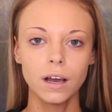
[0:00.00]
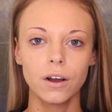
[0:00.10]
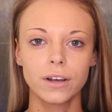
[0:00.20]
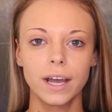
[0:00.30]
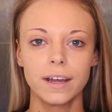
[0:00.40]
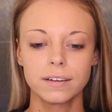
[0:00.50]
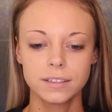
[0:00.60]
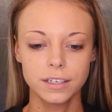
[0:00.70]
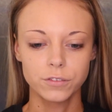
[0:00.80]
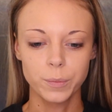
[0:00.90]
Okay,
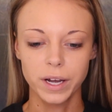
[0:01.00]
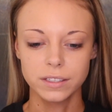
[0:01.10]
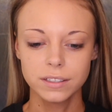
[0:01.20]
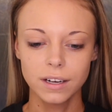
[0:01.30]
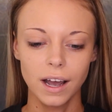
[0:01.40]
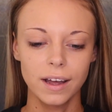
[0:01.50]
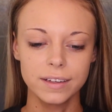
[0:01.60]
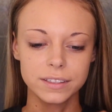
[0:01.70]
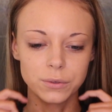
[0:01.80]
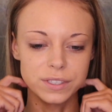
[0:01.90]
never mind.
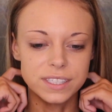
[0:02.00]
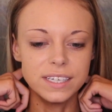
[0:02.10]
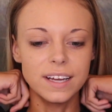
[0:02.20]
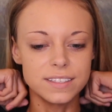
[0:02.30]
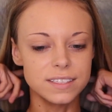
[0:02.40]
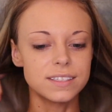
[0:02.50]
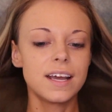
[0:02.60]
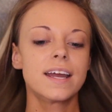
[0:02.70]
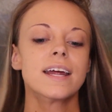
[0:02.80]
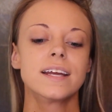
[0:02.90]
The receipt doesn't
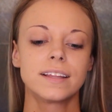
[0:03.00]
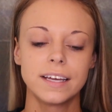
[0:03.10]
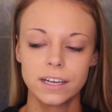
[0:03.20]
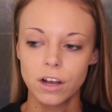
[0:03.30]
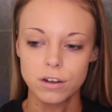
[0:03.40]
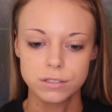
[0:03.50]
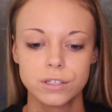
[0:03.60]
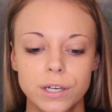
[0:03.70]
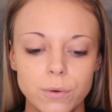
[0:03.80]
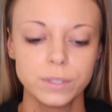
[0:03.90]
say anything. Also, can